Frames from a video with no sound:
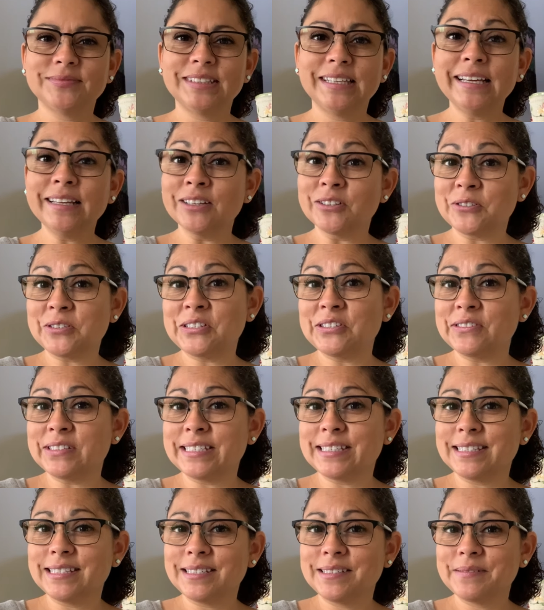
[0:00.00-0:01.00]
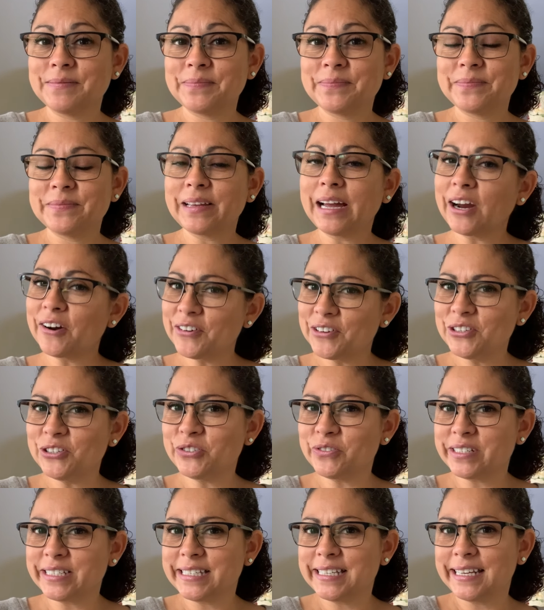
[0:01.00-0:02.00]
Hello students, how are you
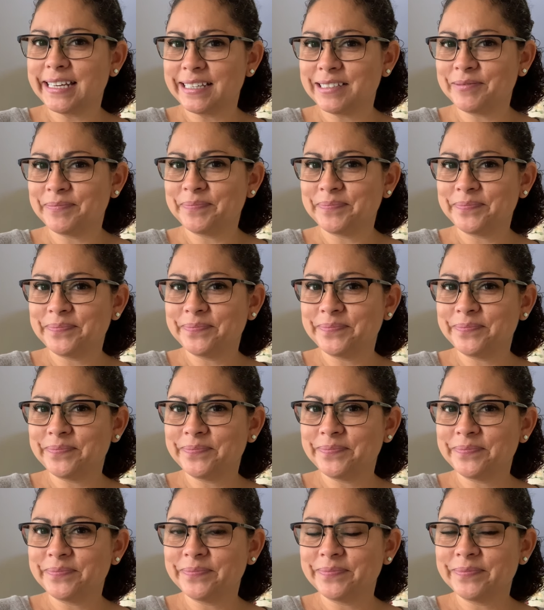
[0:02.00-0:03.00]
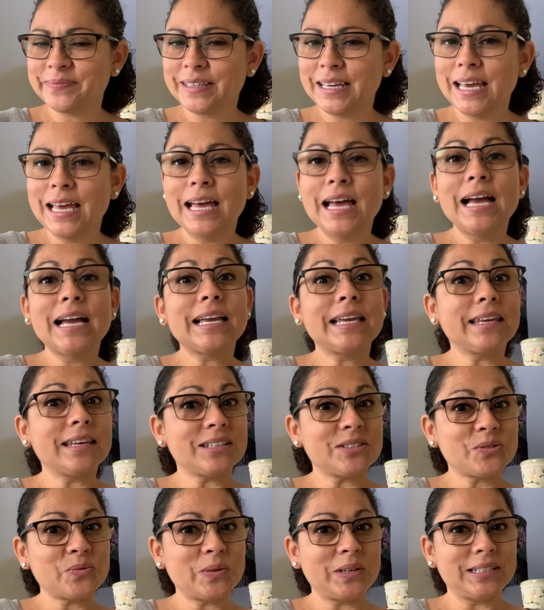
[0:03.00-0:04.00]
doing today?
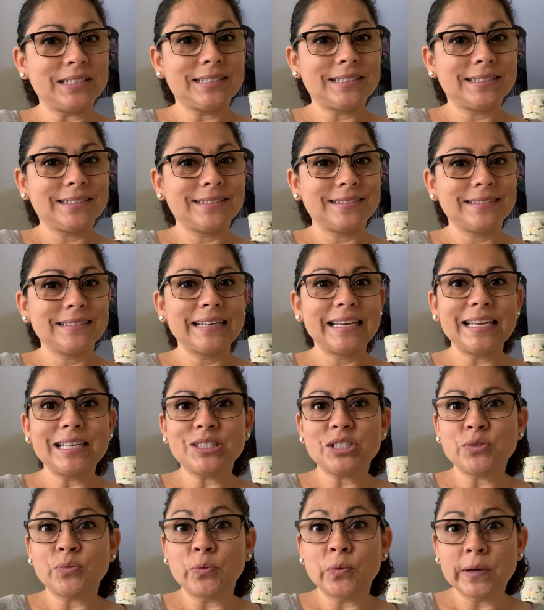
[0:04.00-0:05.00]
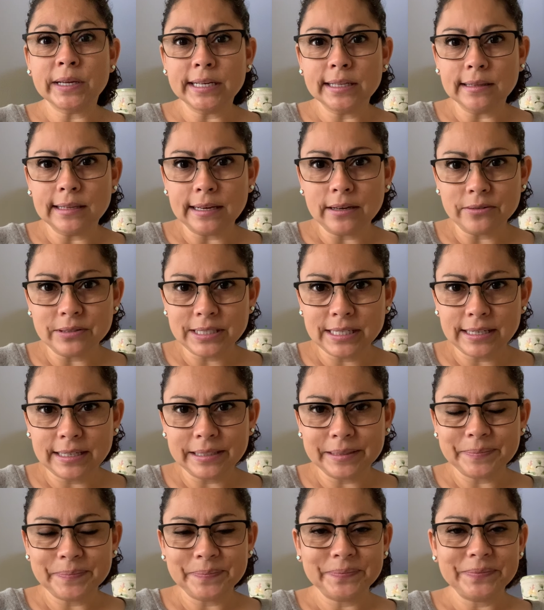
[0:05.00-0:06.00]
Guess what? It's read aloud
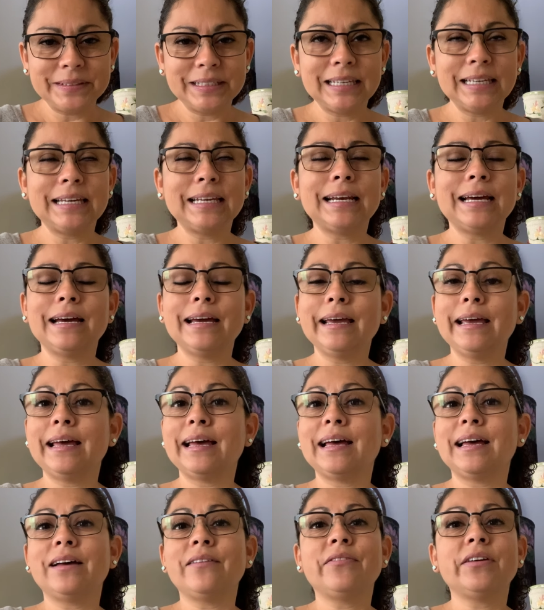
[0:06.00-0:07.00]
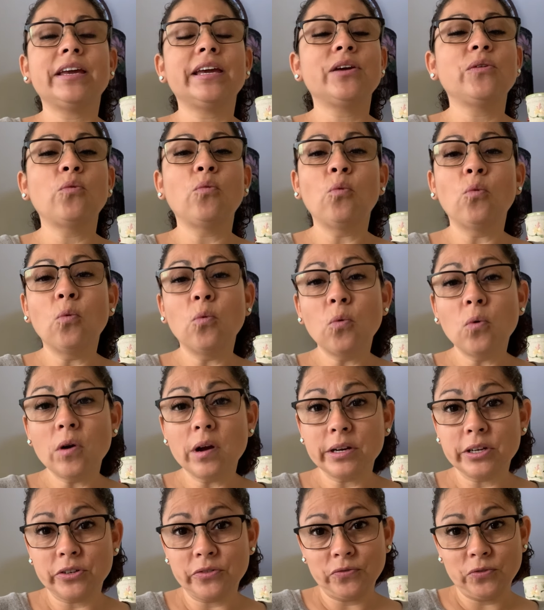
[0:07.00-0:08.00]
time and I have a
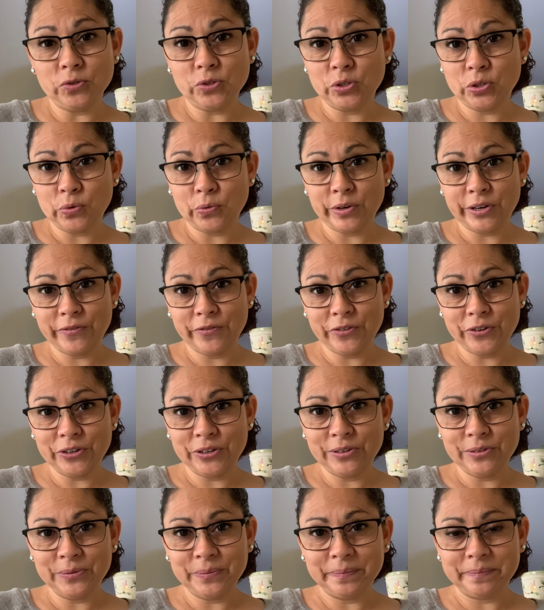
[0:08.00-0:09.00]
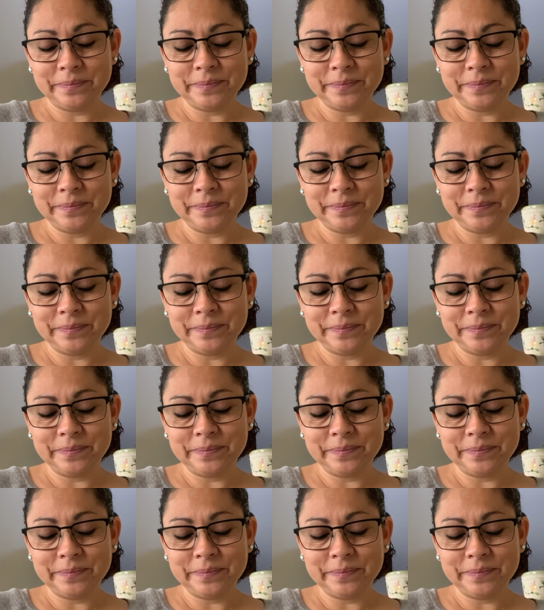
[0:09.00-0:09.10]
wonderful story for you.